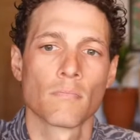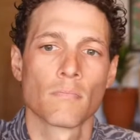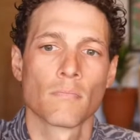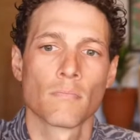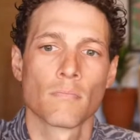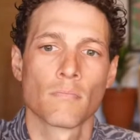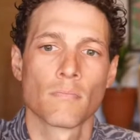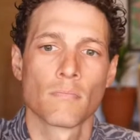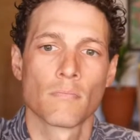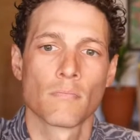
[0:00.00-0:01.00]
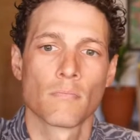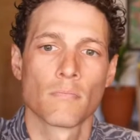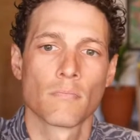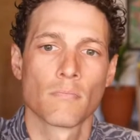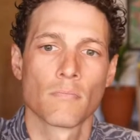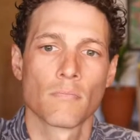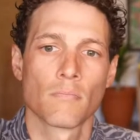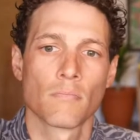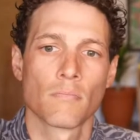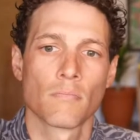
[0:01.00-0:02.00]

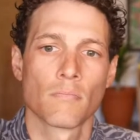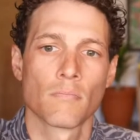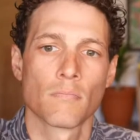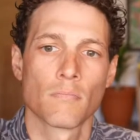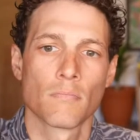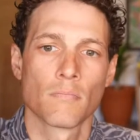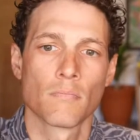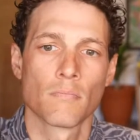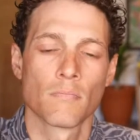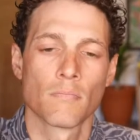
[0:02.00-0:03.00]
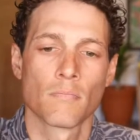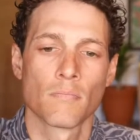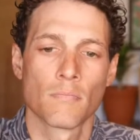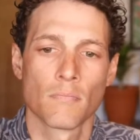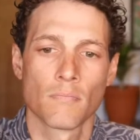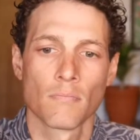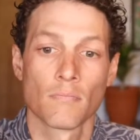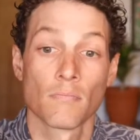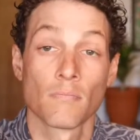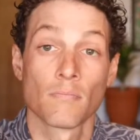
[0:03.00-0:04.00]

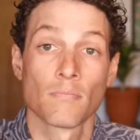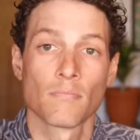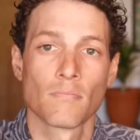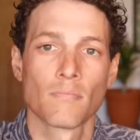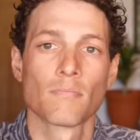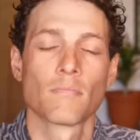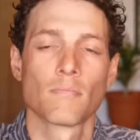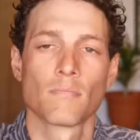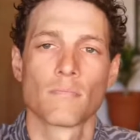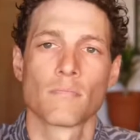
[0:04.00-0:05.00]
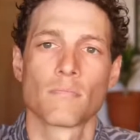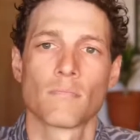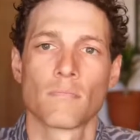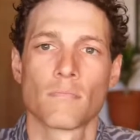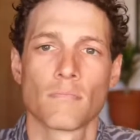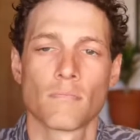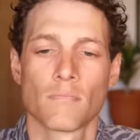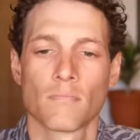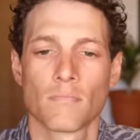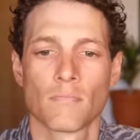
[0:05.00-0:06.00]

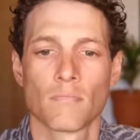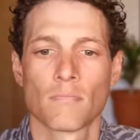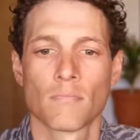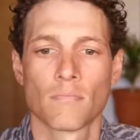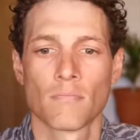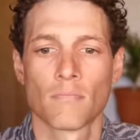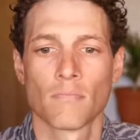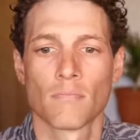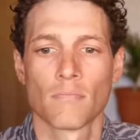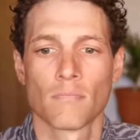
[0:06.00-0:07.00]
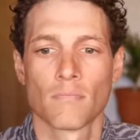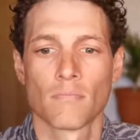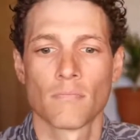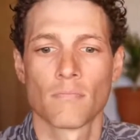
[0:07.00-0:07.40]
This person isn't speaking.